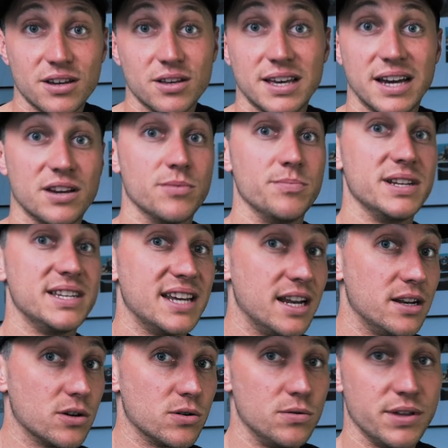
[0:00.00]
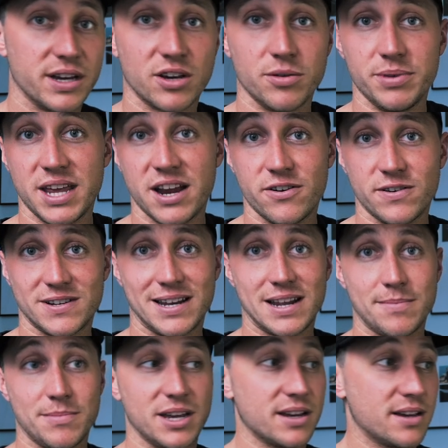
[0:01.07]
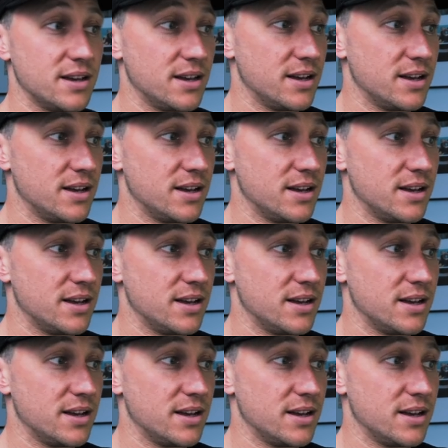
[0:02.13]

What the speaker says: that could be technical, that could be aerodynamic.